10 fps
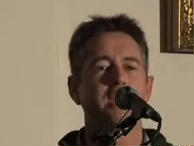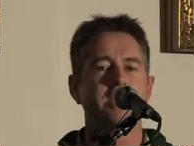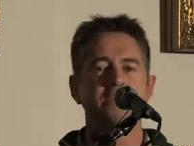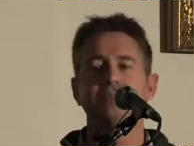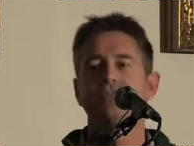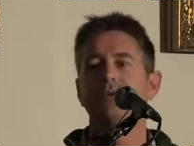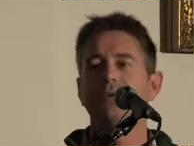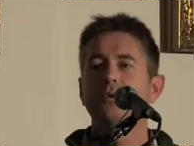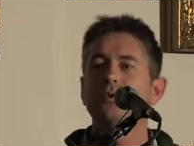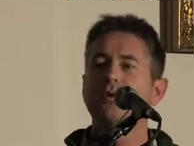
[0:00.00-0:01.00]
actually show
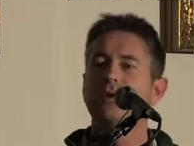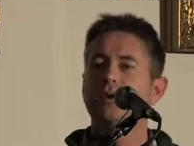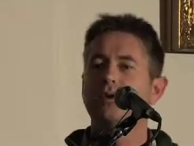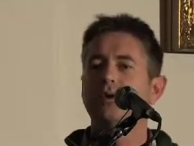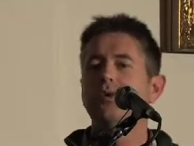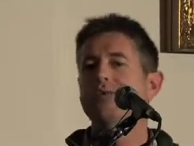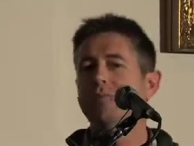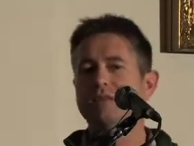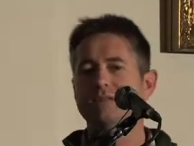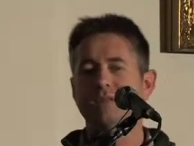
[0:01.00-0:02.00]
all the
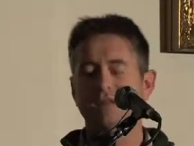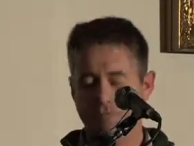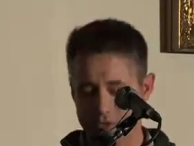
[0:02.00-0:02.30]
best stuff